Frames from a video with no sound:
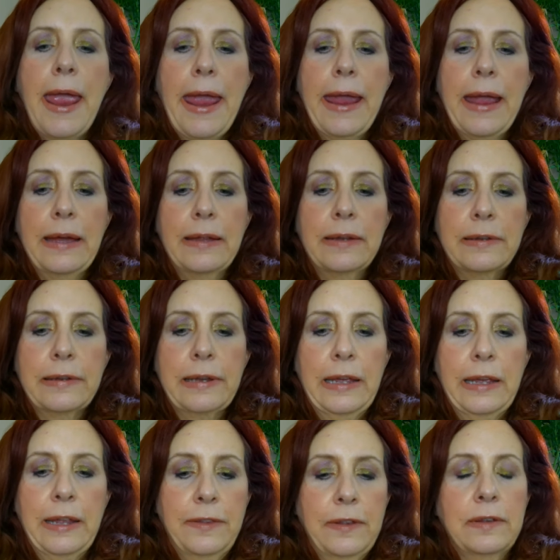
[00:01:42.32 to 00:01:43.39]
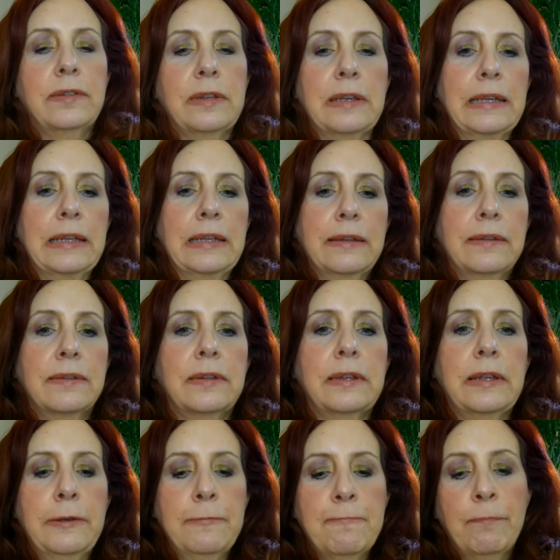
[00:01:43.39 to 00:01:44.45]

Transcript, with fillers: and uh, this is,